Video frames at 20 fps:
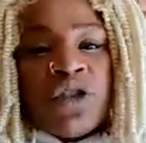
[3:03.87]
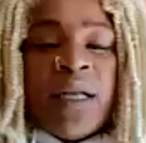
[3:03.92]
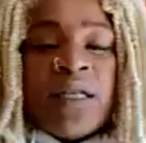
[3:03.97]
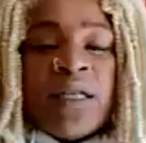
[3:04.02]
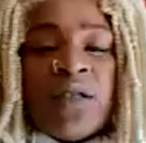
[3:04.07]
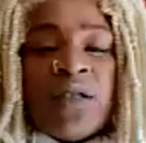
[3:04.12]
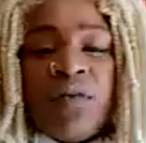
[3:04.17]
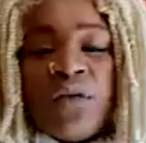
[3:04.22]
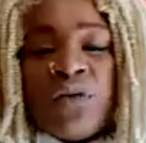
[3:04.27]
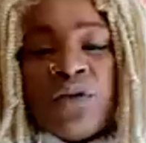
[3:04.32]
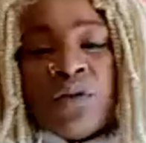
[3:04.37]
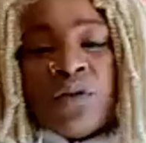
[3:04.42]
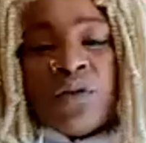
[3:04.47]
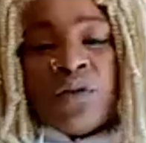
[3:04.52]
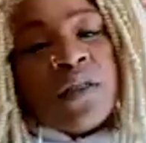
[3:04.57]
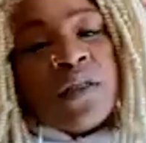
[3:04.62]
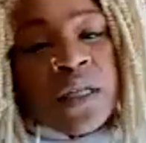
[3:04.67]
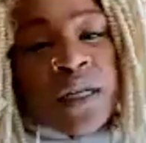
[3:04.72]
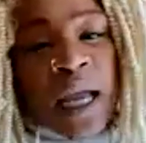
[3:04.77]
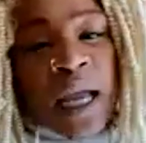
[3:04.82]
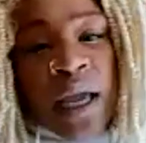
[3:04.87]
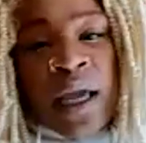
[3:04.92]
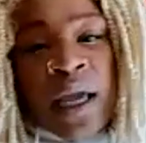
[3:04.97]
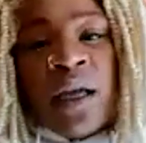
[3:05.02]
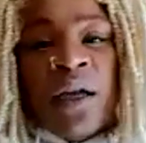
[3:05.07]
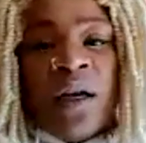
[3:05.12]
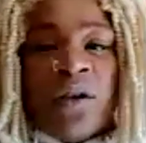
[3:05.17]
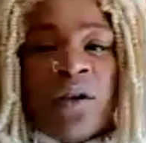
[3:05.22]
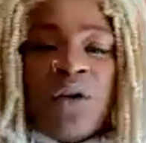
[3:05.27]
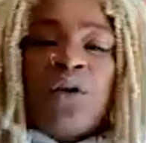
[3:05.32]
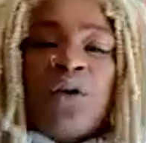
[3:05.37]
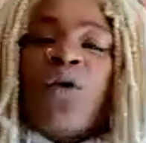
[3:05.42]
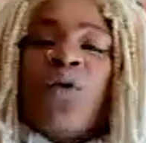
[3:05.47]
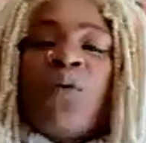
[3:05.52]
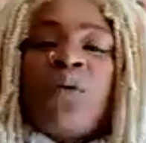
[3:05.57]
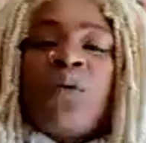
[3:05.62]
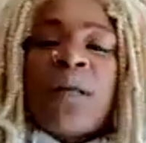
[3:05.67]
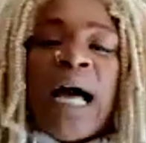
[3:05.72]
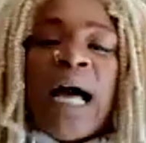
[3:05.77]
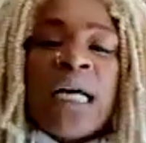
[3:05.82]
That's if you tuned in today. The code
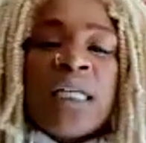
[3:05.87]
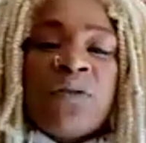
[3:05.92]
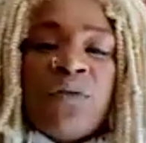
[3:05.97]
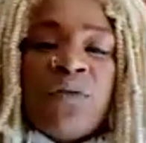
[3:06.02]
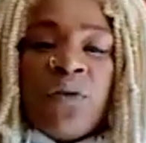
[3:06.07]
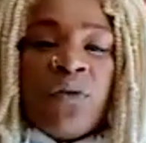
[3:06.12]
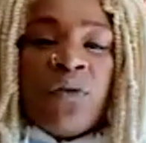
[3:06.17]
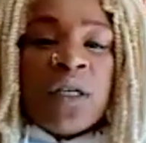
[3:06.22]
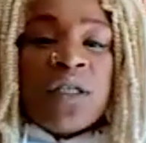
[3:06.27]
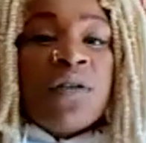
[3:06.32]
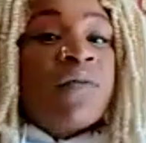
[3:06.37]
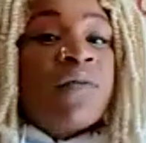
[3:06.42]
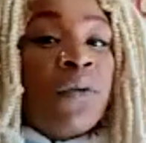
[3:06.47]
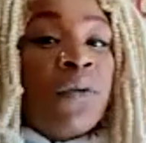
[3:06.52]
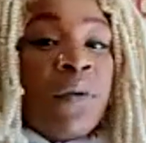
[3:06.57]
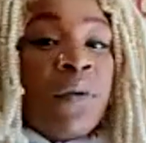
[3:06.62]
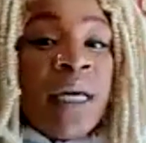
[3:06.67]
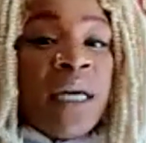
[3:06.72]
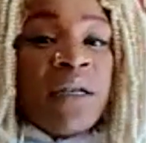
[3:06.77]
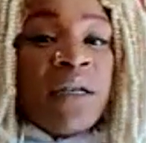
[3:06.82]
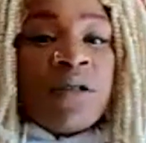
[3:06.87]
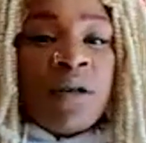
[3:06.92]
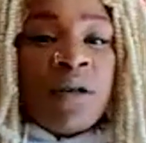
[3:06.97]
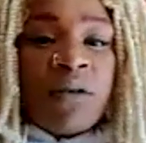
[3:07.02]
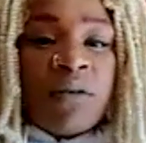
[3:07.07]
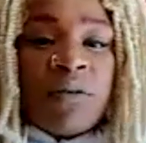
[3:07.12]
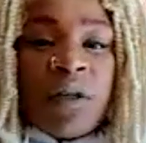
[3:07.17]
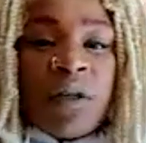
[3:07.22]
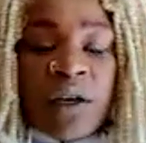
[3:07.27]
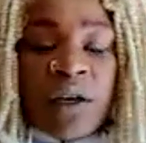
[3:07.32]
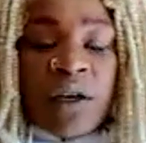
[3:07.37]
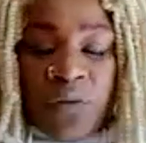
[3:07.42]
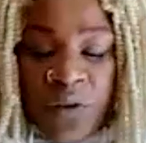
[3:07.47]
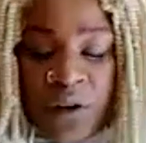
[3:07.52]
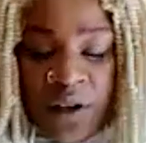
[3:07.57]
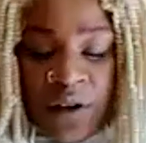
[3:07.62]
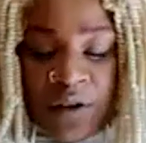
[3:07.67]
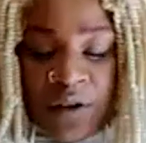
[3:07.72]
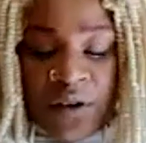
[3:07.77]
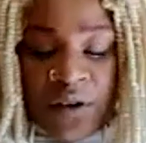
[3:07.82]
will last for the rest of the week. So lucky for
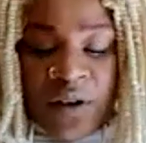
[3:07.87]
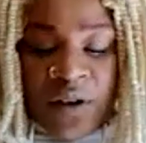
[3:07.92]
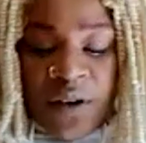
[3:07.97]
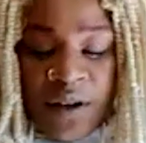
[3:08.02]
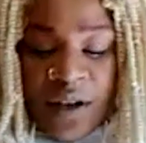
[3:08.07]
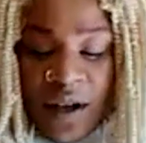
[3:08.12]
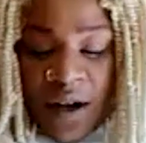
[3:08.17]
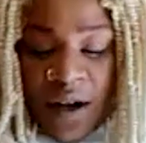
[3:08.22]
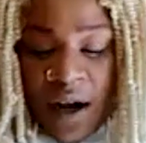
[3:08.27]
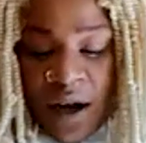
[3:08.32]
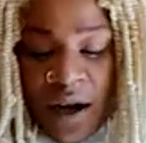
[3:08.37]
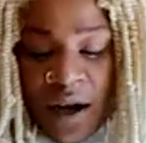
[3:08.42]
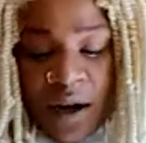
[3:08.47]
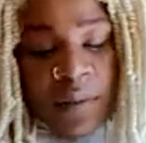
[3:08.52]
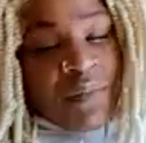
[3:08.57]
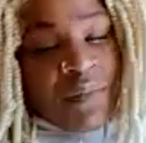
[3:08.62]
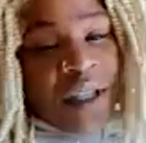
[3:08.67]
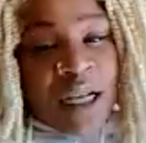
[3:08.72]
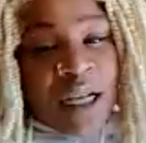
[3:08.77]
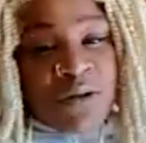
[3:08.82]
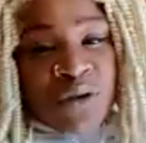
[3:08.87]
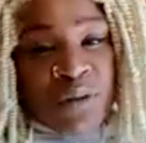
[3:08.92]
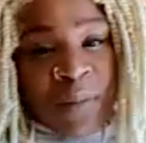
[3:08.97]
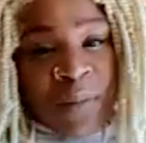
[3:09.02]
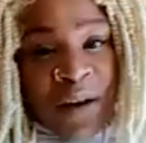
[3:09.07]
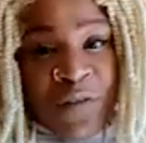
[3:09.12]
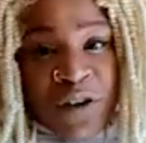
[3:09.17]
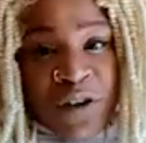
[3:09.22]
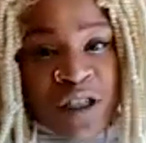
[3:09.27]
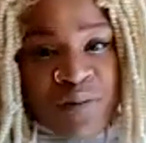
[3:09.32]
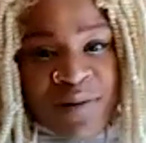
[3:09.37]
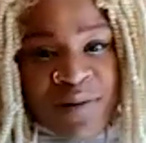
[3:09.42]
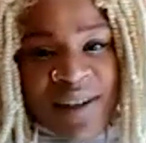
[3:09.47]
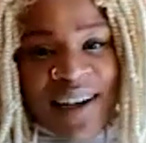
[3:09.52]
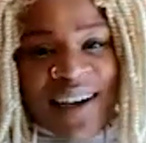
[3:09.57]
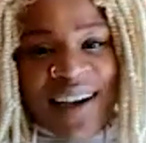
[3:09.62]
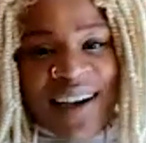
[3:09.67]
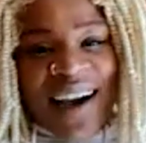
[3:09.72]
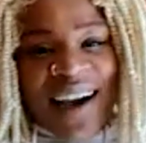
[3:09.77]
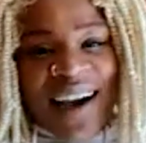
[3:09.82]
you. That's my first
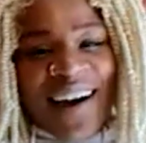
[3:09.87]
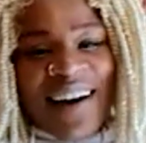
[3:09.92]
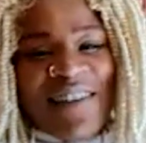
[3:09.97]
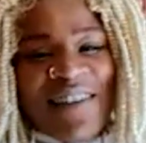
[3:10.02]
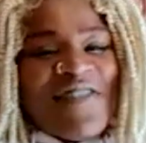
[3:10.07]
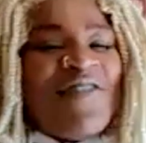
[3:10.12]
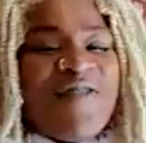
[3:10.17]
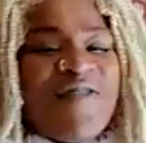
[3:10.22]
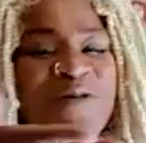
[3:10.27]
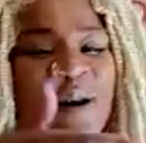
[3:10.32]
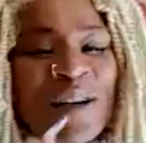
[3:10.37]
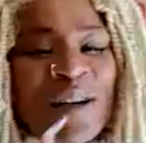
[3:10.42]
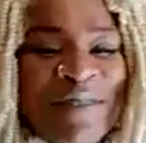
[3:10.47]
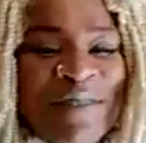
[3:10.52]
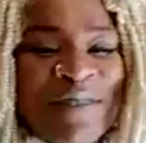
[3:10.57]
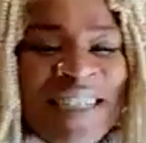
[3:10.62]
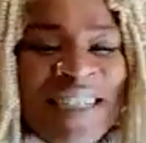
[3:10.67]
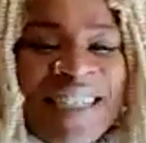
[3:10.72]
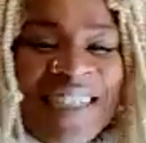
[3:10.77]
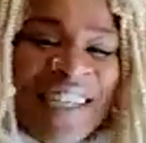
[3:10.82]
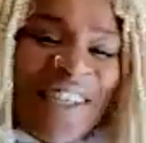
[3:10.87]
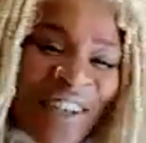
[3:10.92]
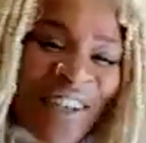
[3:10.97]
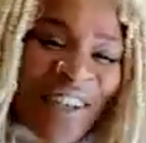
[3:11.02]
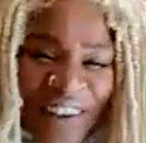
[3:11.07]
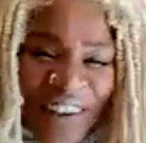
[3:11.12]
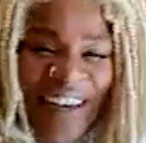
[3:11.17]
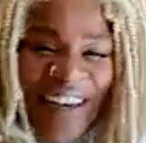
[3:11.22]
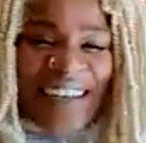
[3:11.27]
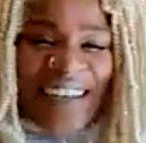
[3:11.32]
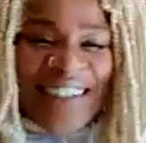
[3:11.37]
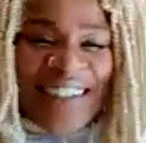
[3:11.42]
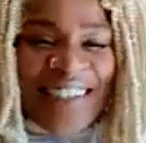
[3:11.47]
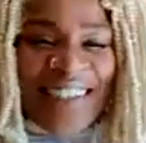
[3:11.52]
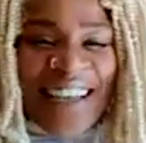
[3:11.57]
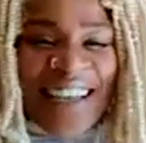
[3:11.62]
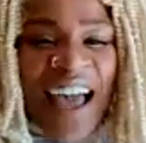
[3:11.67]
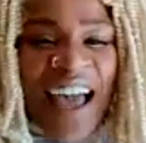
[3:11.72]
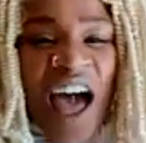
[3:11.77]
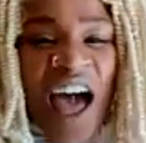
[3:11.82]
plug. Welcome to the Tea Show, you guys.
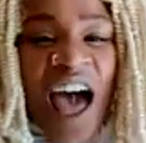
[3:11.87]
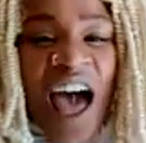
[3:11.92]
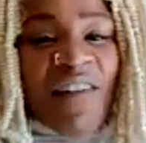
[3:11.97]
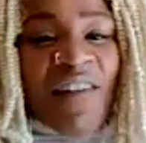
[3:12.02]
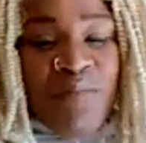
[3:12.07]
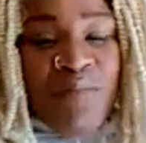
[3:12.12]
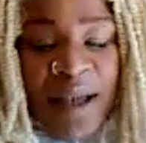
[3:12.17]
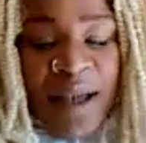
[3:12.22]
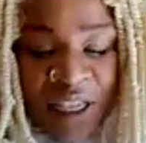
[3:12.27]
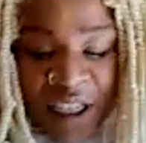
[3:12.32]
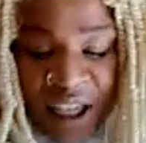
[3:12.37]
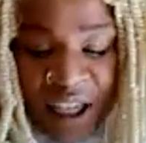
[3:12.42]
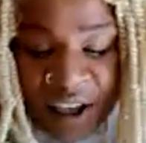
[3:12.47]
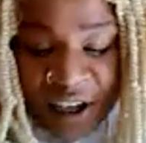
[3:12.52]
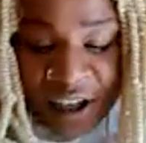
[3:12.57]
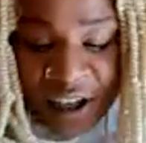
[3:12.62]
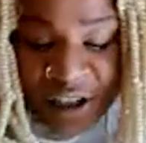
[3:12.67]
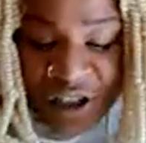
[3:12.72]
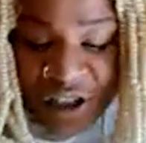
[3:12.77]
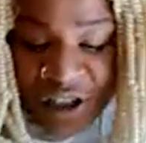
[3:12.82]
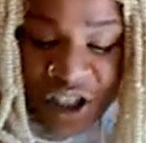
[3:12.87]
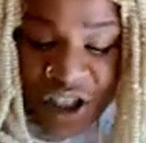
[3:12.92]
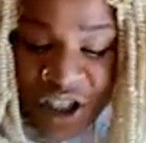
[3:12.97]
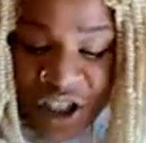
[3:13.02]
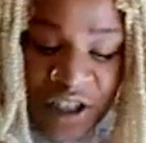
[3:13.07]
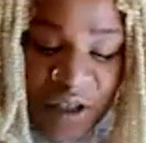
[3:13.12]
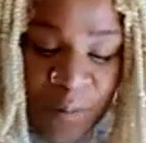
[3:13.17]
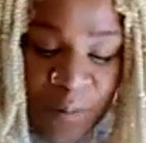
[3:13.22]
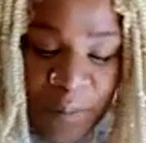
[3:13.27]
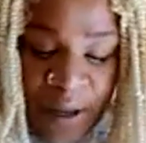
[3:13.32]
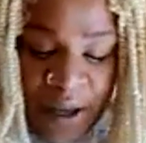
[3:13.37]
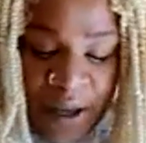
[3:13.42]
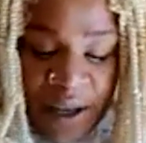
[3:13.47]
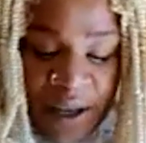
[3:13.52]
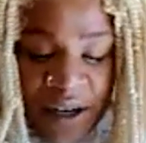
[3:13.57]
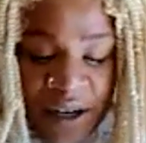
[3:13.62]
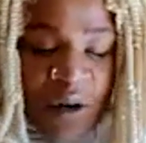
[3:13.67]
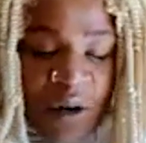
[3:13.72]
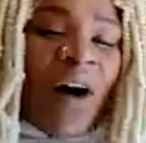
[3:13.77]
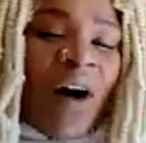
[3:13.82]
I have Beth here. She's
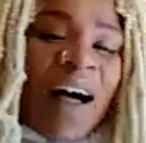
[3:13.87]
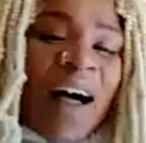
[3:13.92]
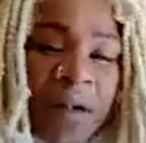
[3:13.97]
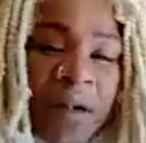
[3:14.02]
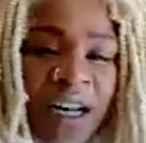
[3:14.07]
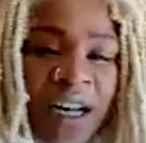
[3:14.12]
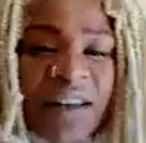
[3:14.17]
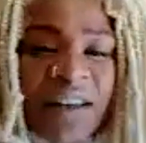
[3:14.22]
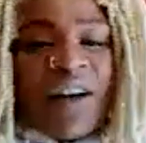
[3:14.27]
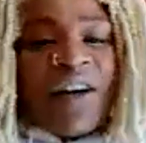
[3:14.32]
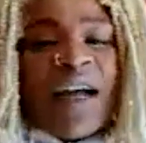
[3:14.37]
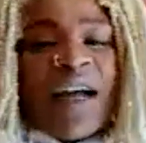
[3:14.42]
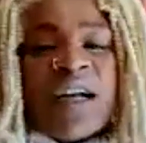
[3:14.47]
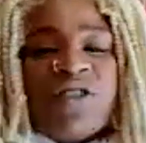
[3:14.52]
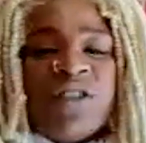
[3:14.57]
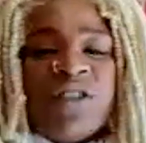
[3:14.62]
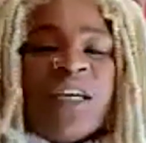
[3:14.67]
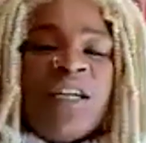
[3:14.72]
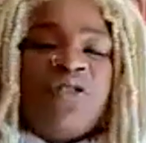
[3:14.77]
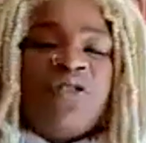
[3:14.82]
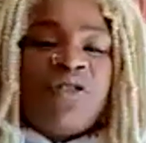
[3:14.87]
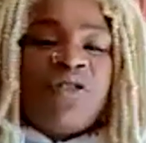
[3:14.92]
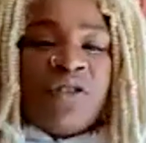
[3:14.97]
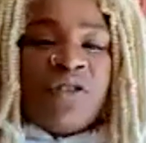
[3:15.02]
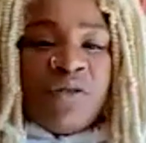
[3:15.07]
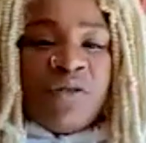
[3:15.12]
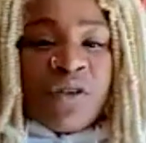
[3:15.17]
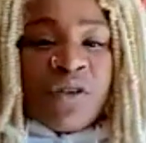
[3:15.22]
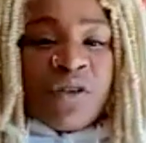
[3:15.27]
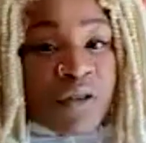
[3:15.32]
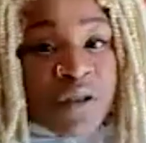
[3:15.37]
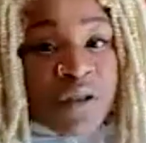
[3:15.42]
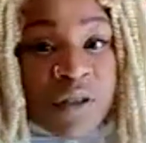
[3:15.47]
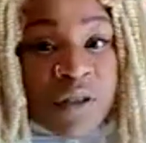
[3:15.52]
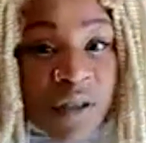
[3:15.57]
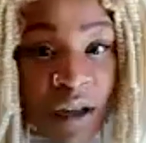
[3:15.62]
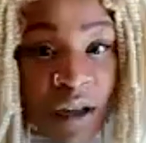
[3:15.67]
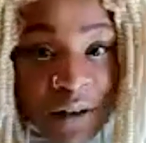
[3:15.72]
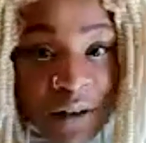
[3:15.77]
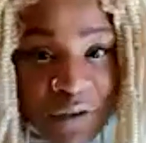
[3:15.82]
been, well, I'm going to let her actually introduce
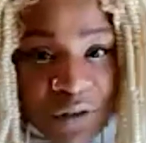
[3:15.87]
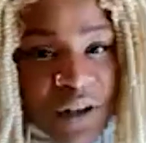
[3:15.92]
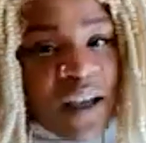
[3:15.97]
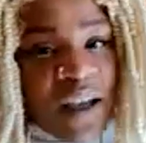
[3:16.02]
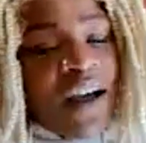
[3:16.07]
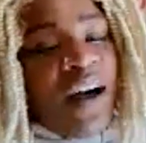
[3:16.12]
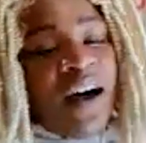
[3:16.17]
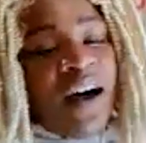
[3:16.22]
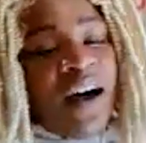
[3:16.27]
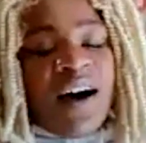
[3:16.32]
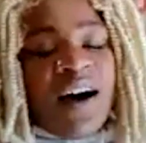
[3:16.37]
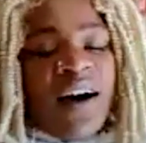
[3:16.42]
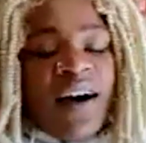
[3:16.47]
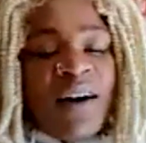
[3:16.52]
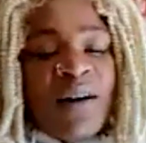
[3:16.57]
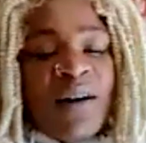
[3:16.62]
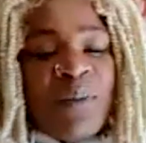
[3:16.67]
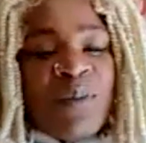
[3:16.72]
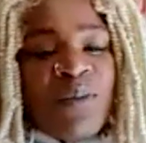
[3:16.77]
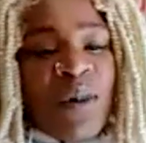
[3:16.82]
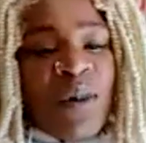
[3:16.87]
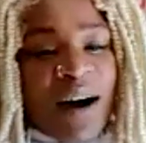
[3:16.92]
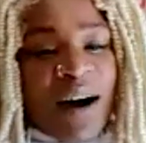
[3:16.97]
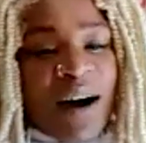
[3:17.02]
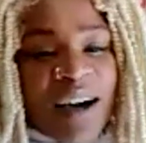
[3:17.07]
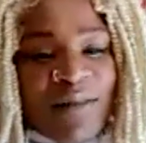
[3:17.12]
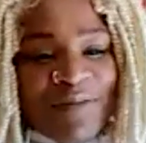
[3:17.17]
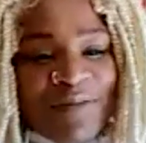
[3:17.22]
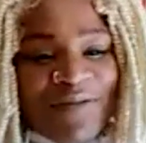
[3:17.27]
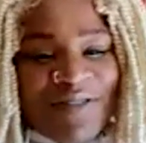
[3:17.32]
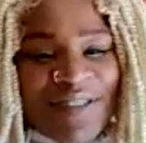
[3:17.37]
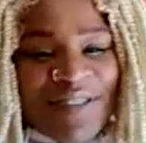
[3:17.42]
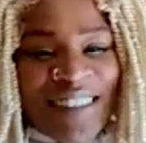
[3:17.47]
herself. Welcome.